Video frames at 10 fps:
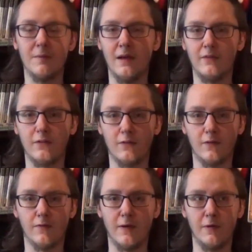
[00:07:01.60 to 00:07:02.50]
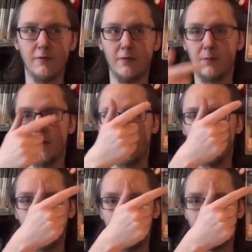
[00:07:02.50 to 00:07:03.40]
remasters, or however you
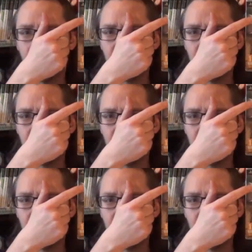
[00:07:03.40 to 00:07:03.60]
pronounce that,